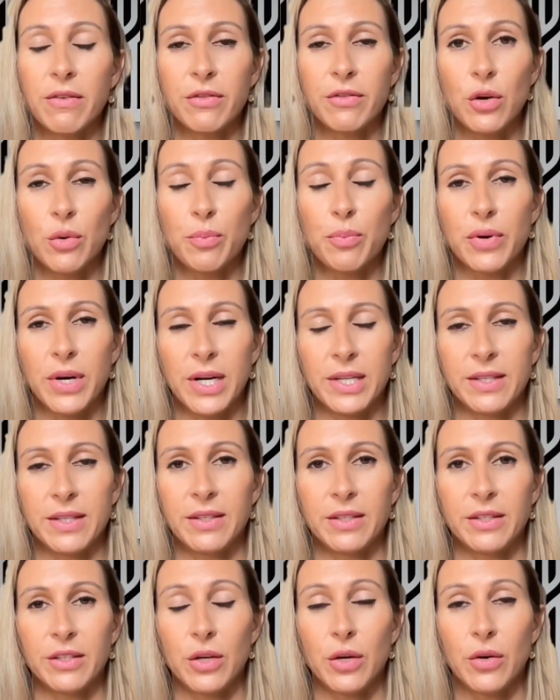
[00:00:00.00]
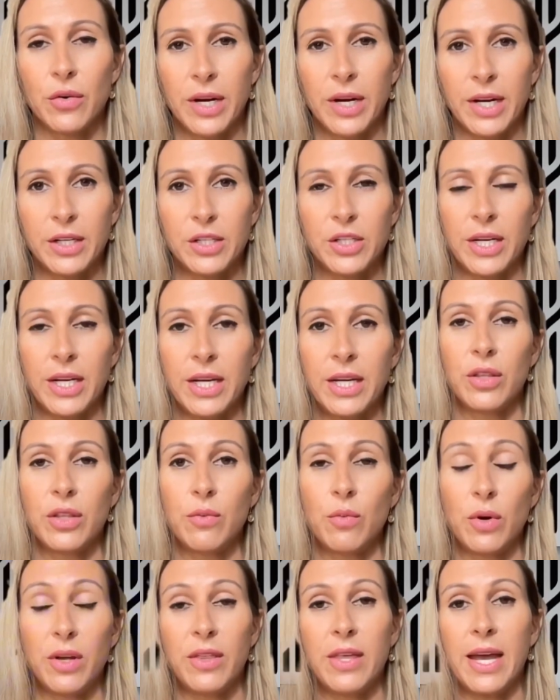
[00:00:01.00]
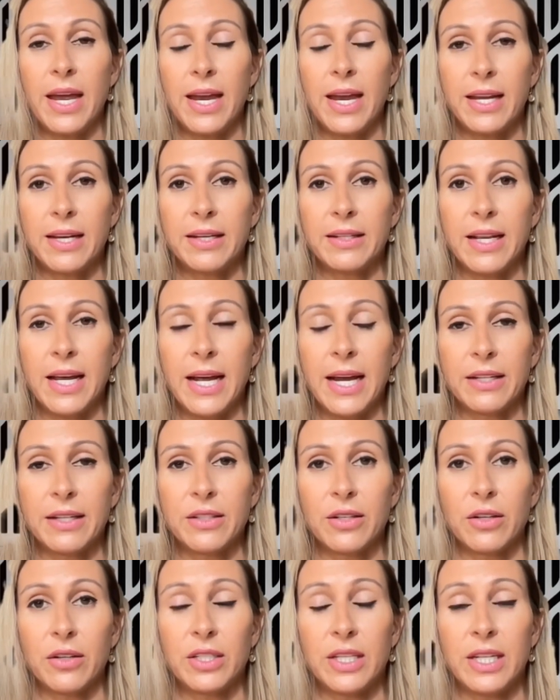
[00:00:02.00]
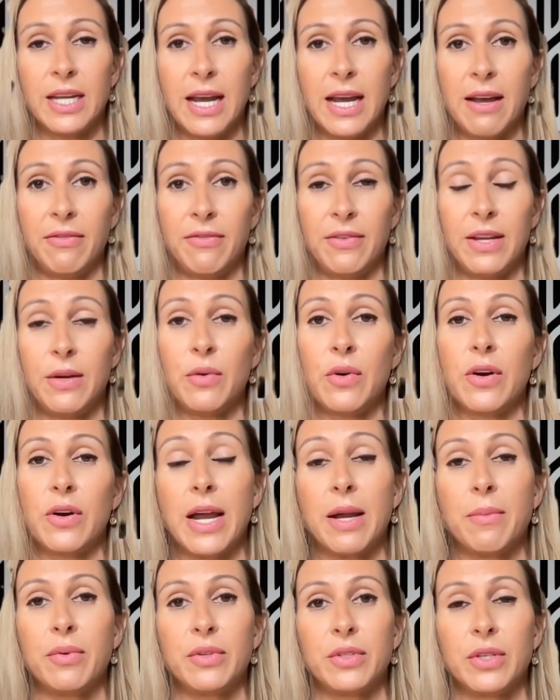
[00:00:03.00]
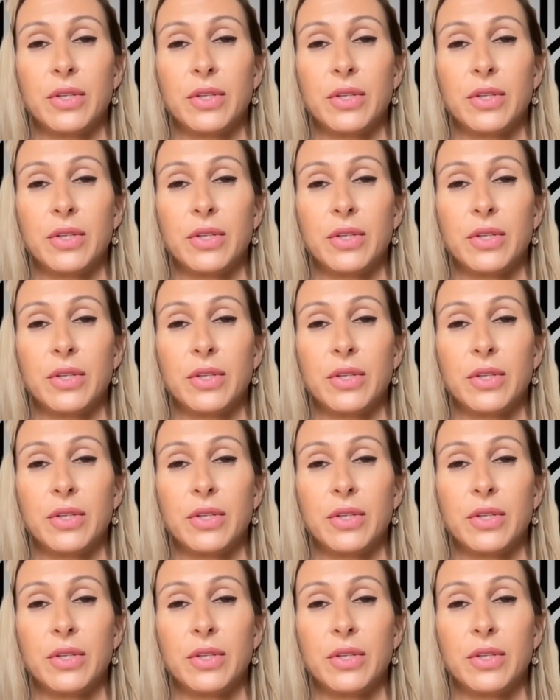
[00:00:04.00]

your presence, your energy? Were they, like Dr. Yafi, were able to